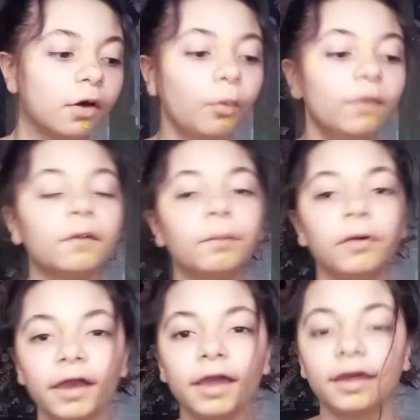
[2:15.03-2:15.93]
when they're
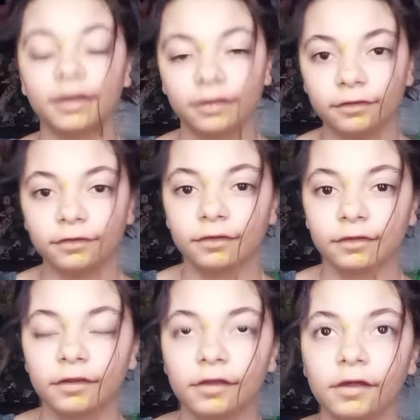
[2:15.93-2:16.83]
putting it in,
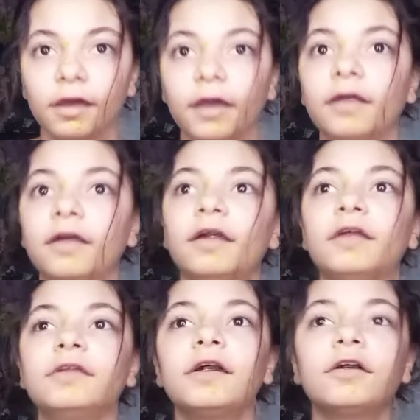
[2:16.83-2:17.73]

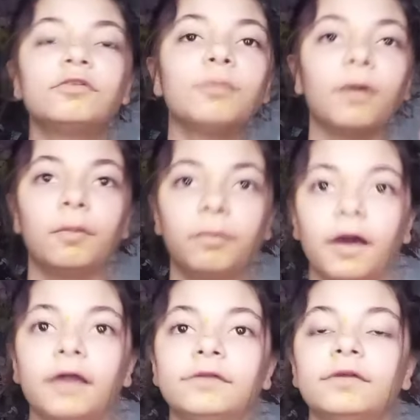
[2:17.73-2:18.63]
it's a small
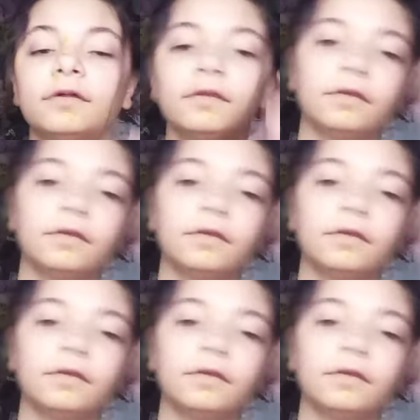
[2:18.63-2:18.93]
appliance.